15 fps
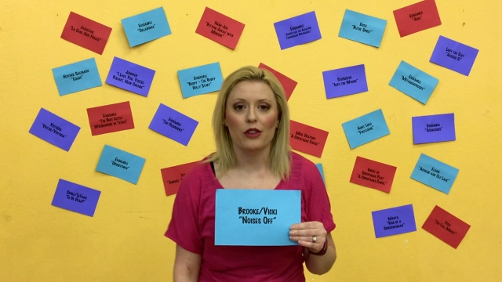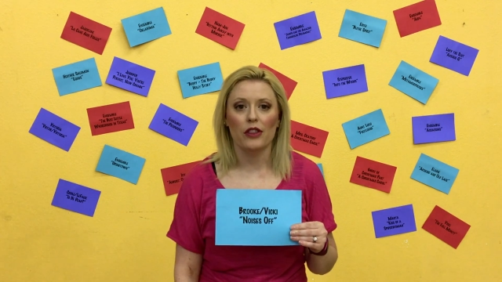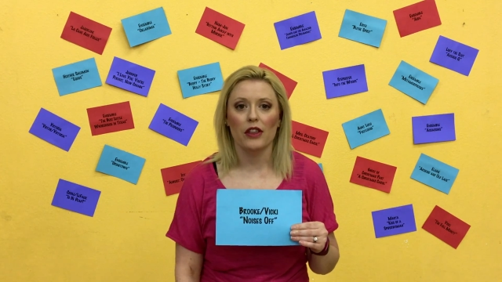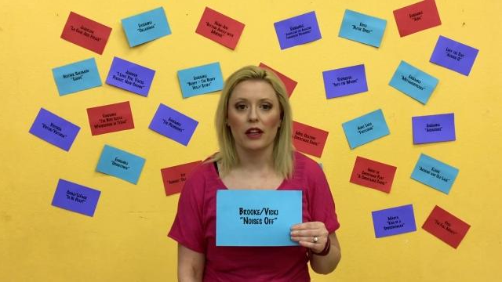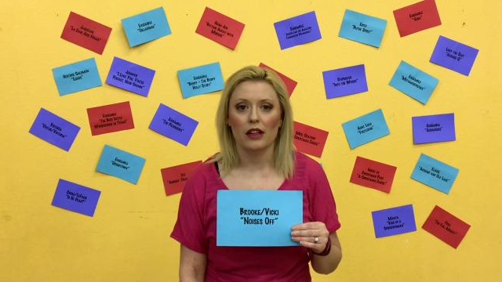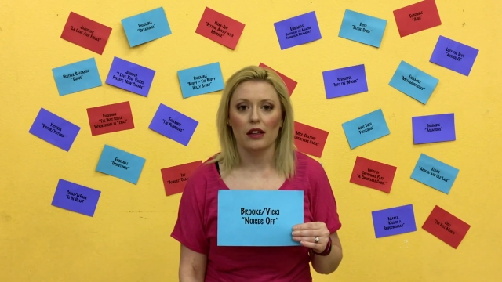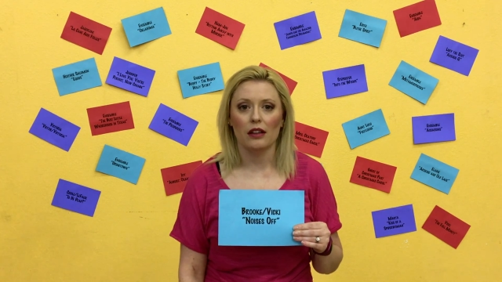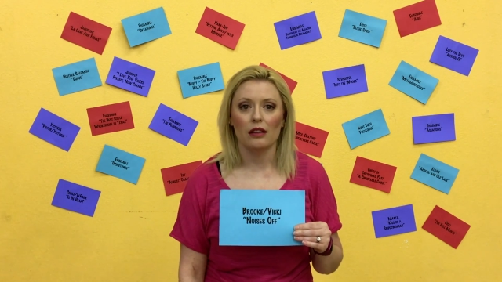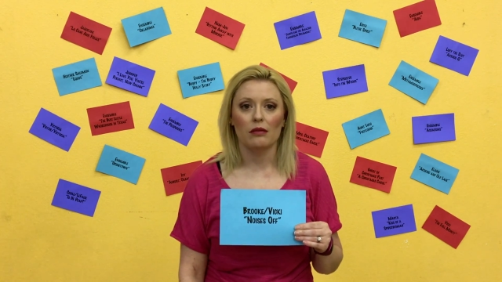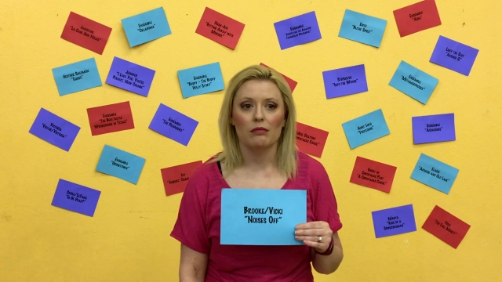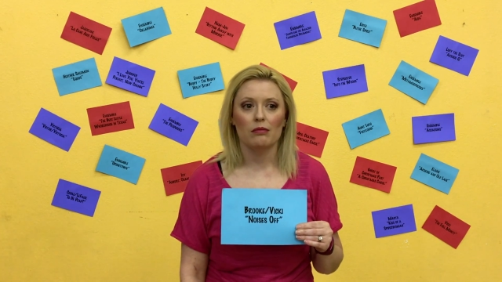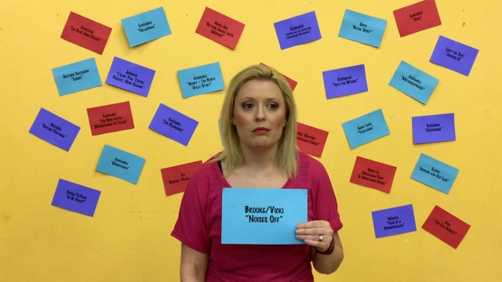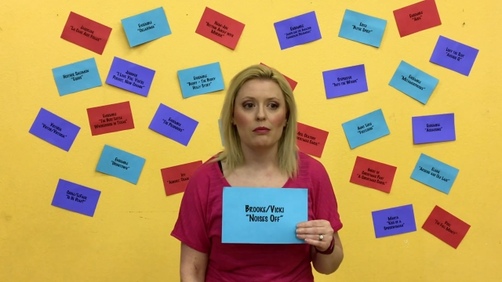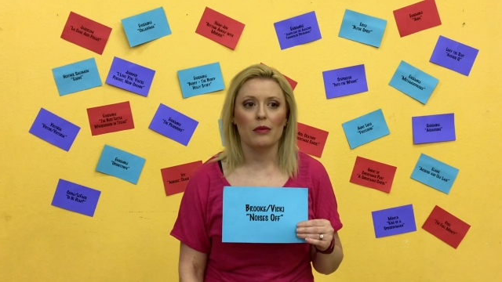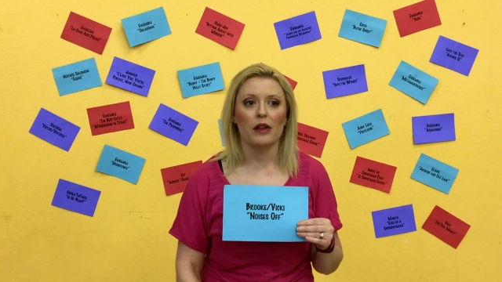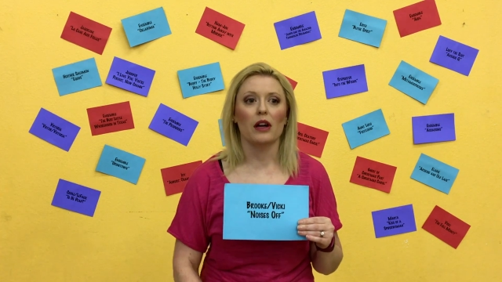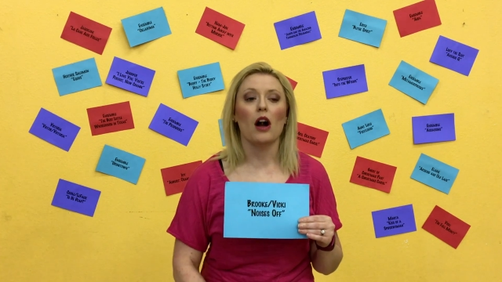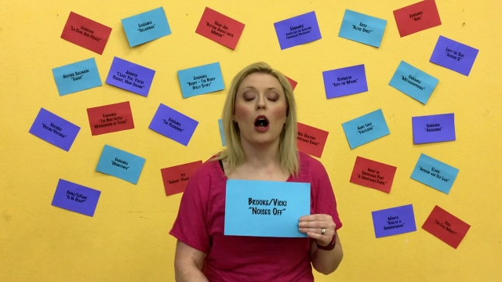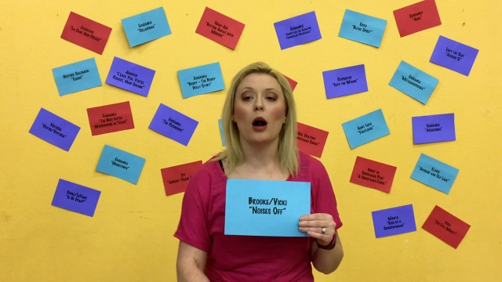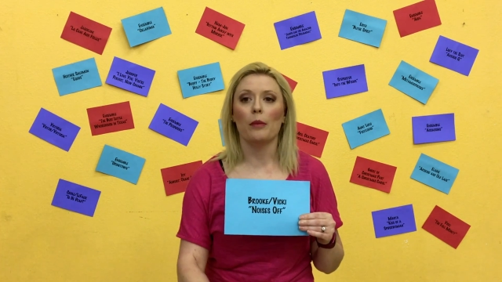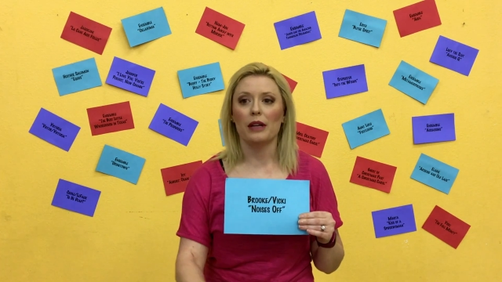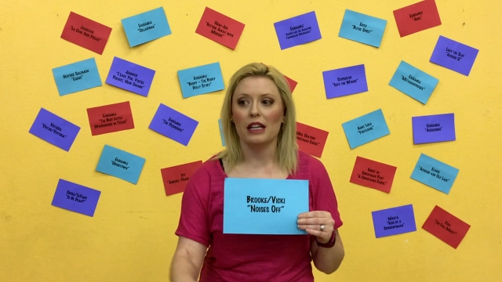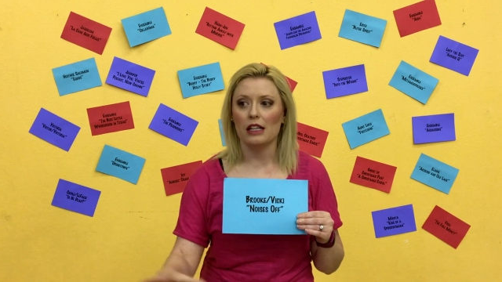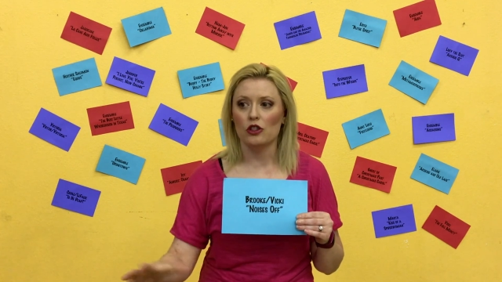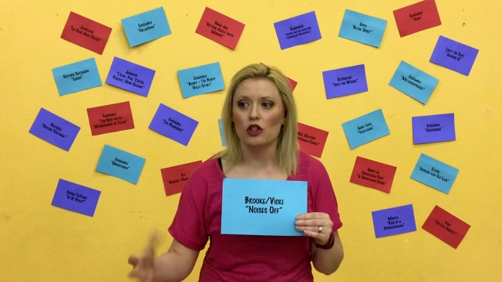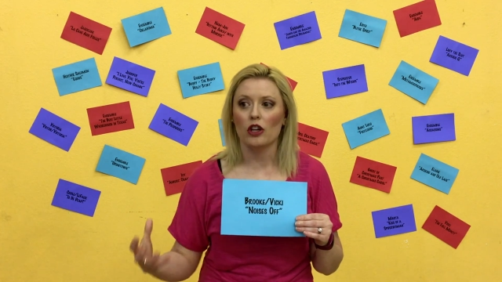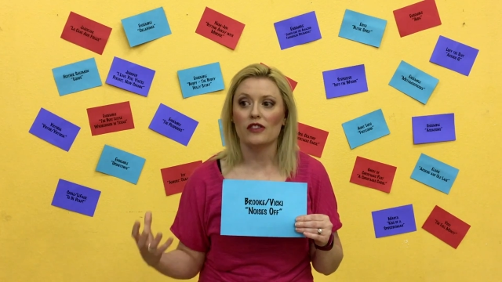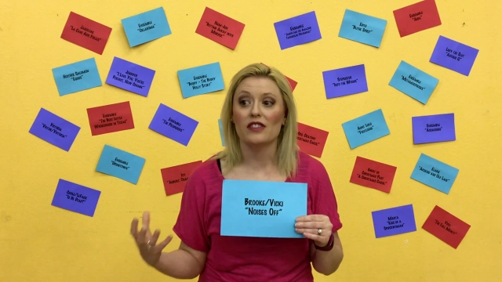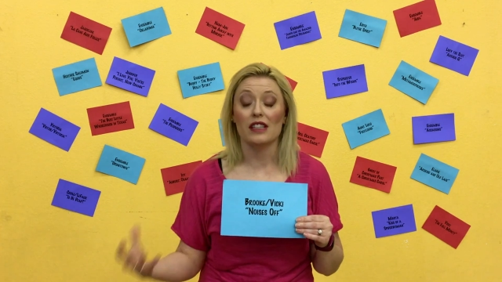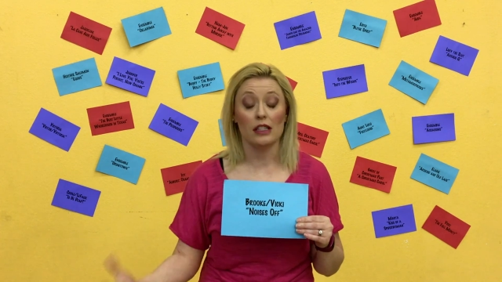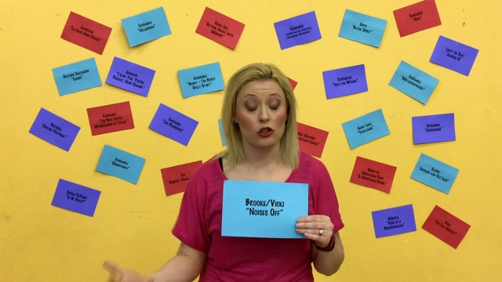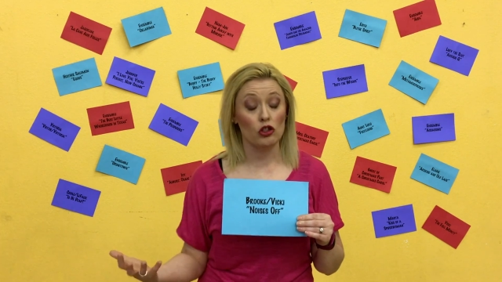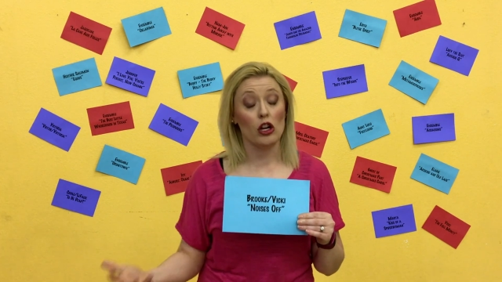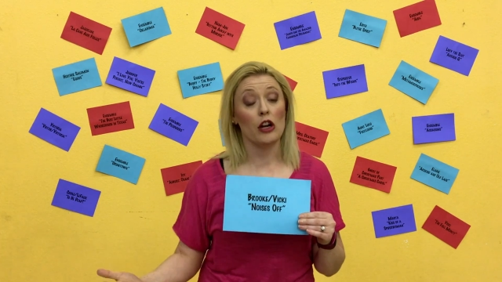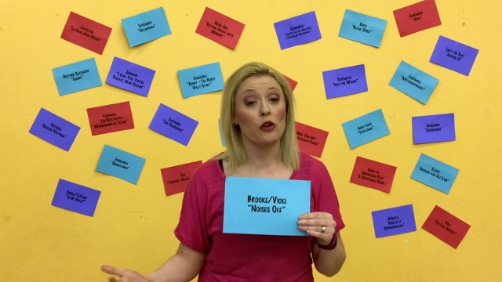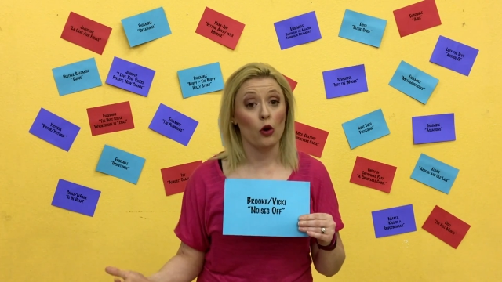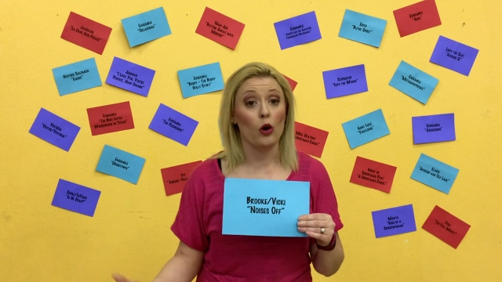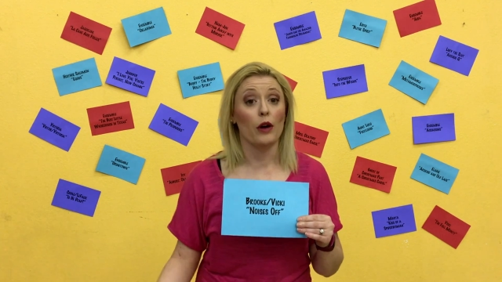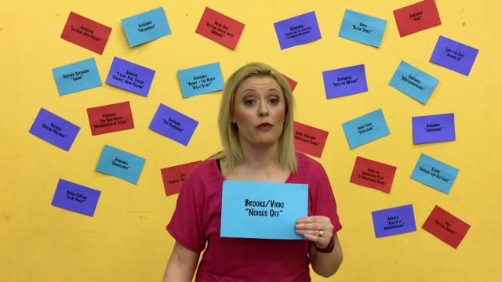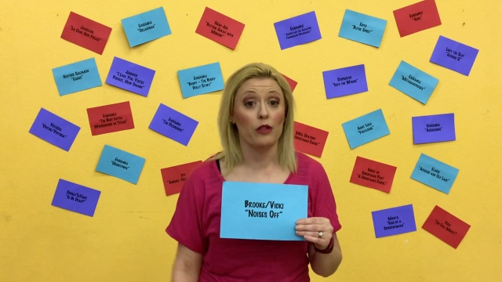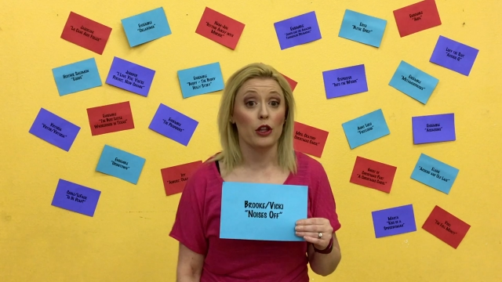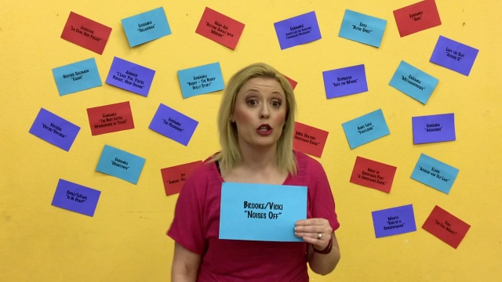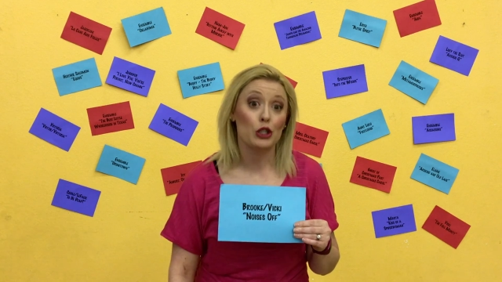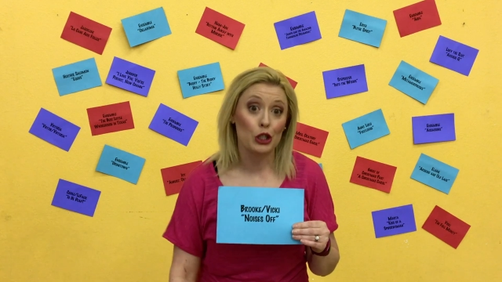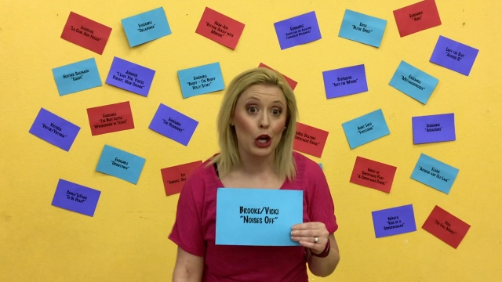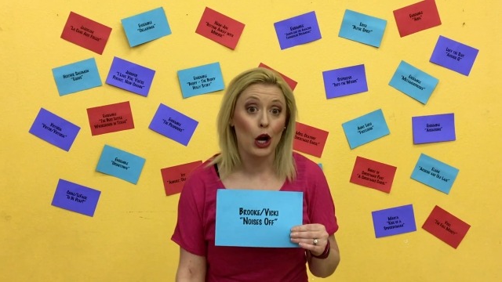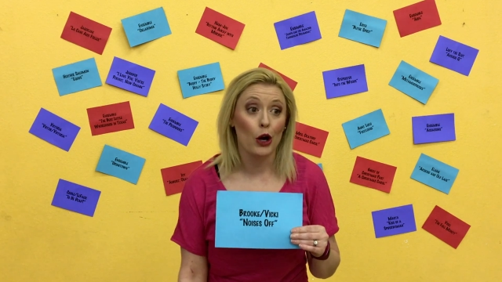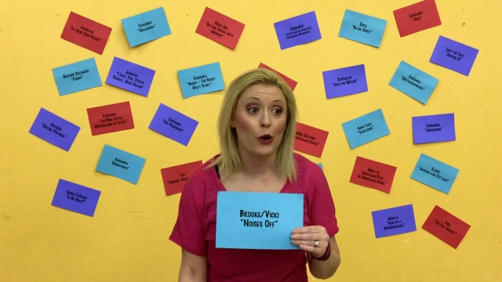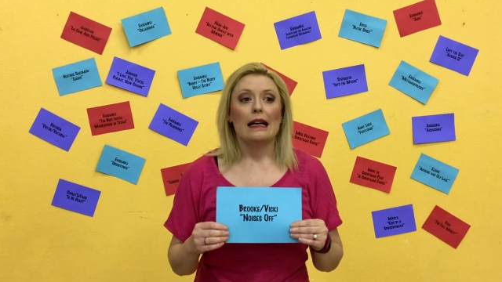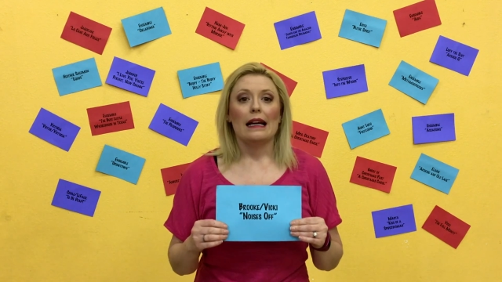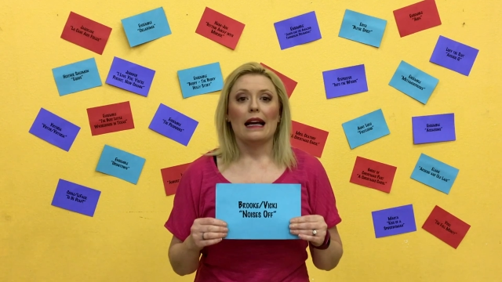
the comedy just in general of the show